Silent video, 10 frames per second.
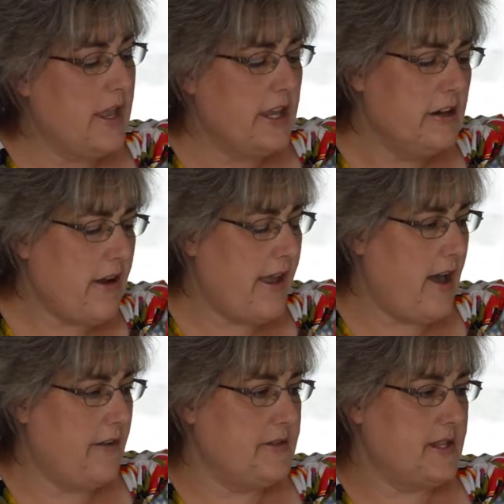Here I
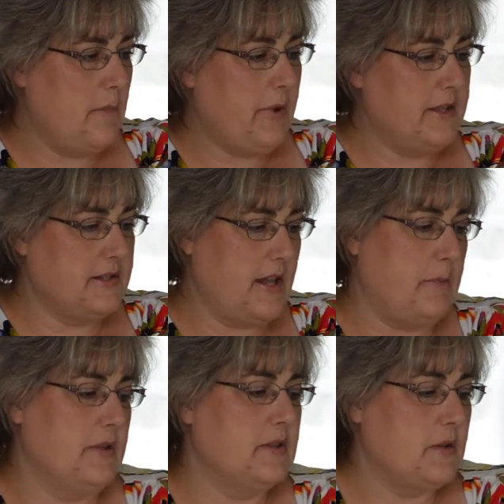have step-by-step
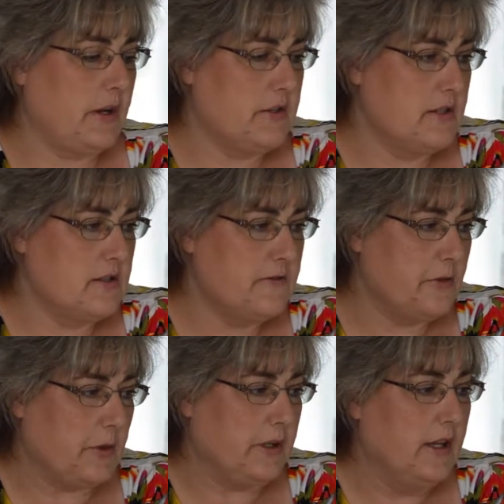instructions
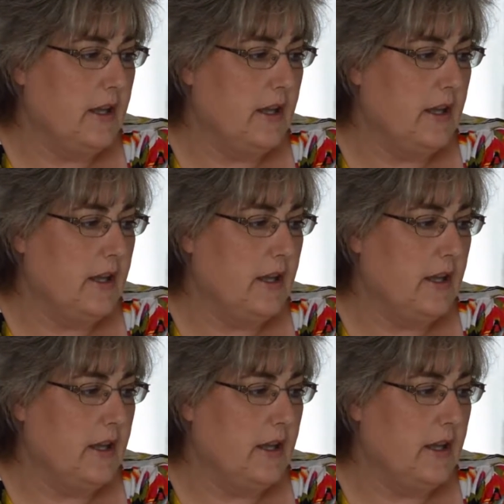for